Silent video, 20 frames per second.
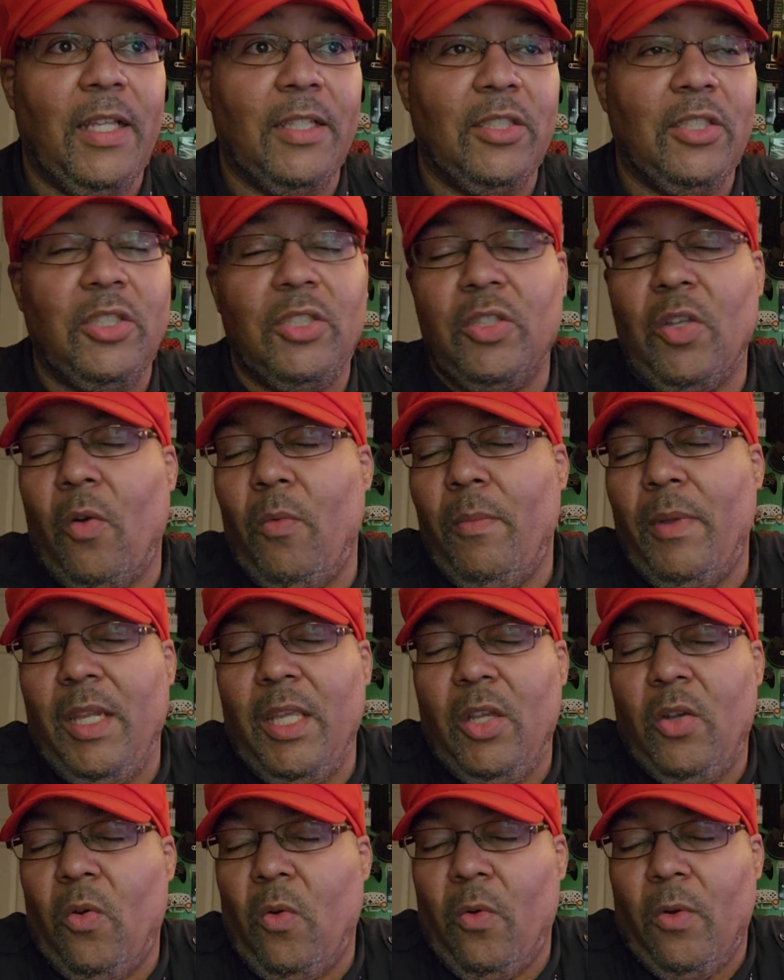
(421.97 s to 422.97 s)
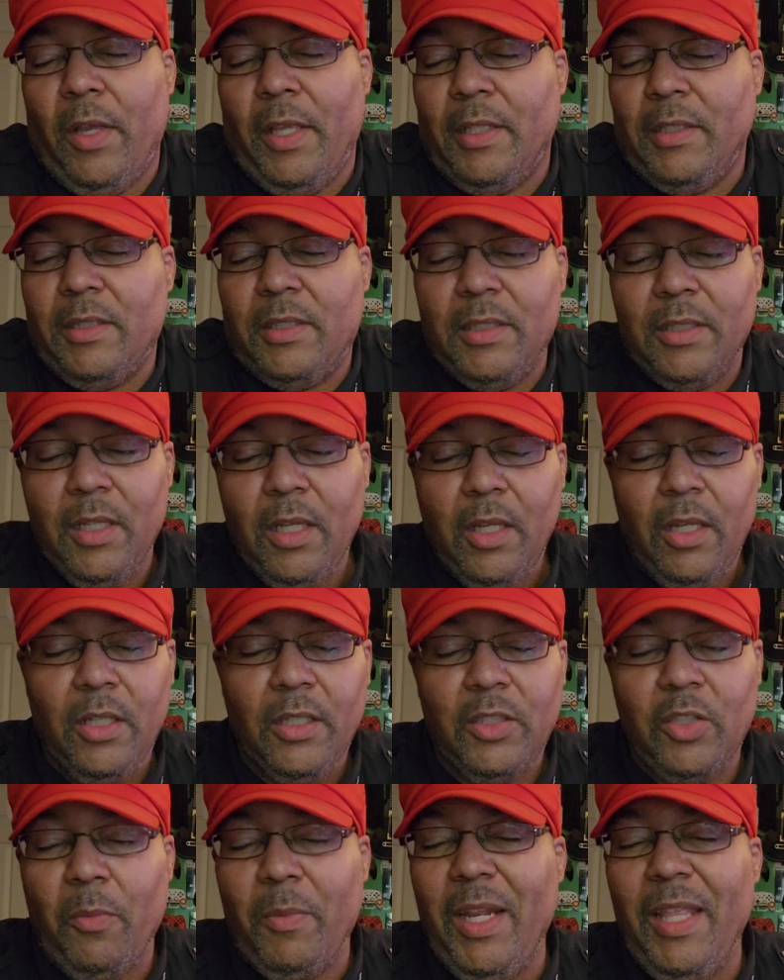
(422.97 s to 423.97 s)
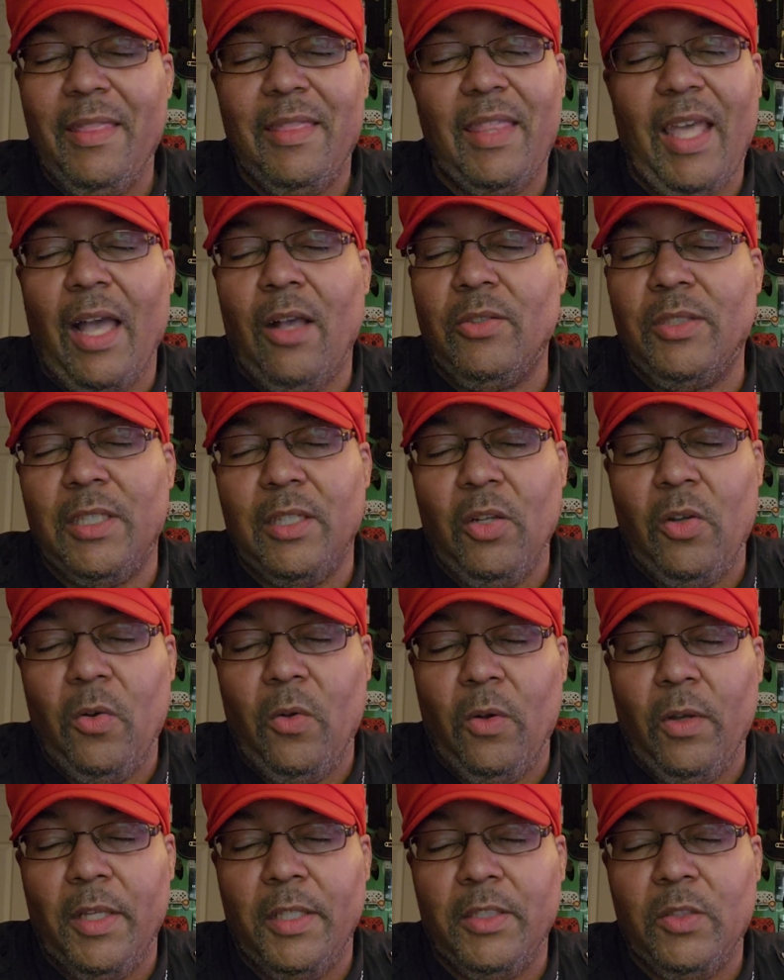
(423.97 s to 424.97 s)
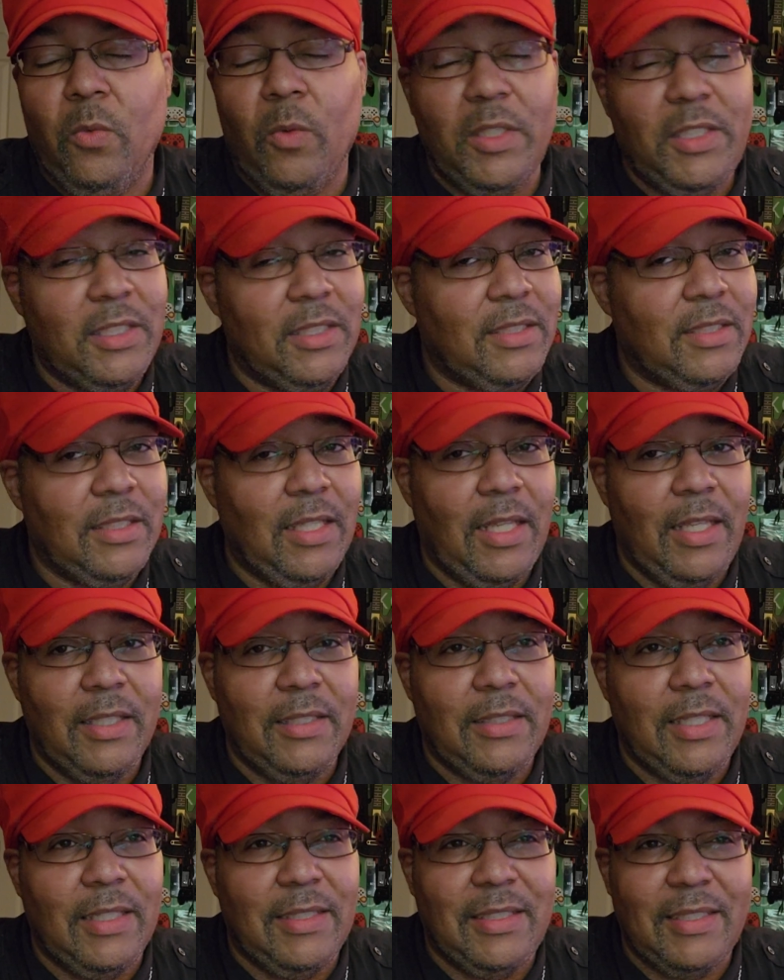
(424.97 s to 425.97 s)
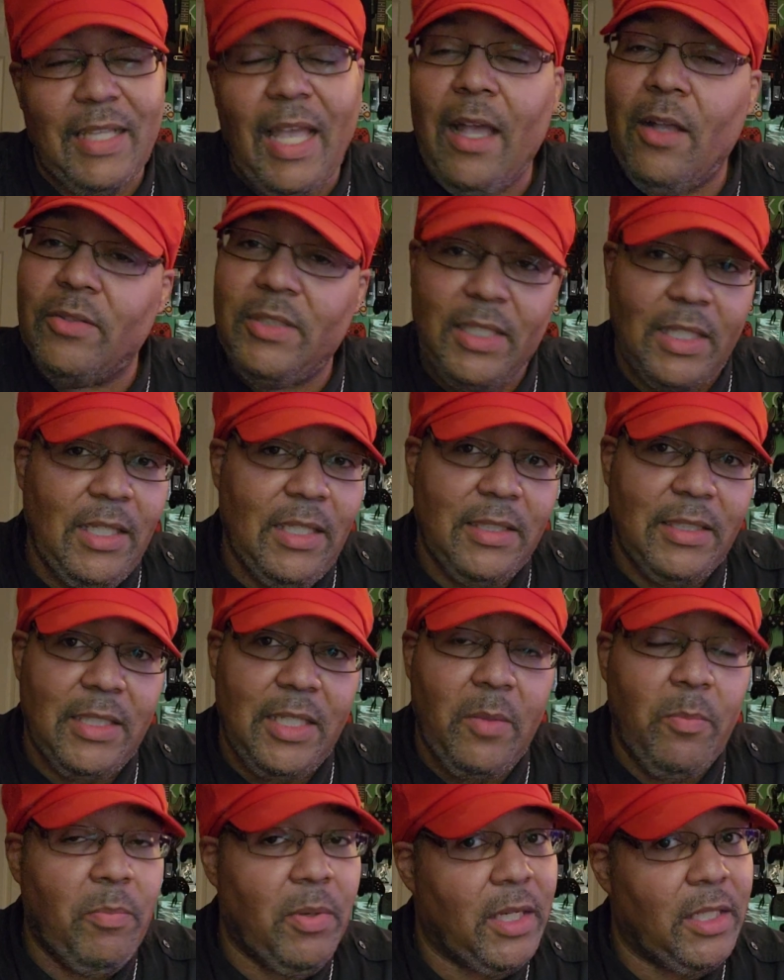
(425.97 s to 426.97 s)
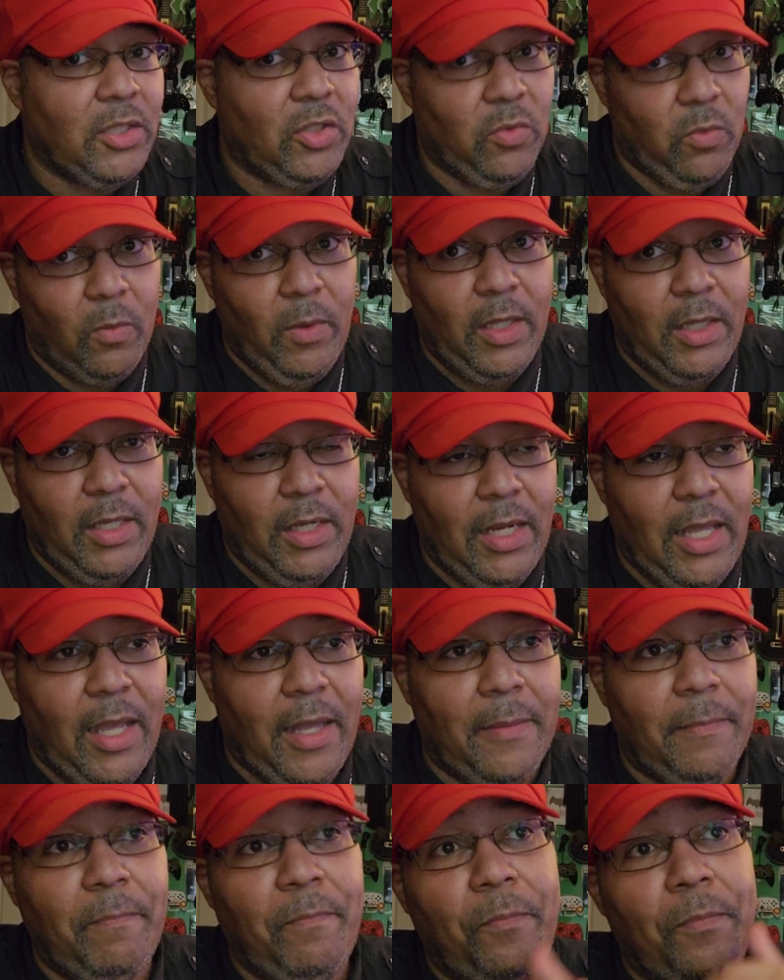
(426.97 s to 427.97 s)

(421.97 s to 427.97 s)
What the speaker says: get so many coins, so many 1,000 coins, which it sounds easy, but it's really not.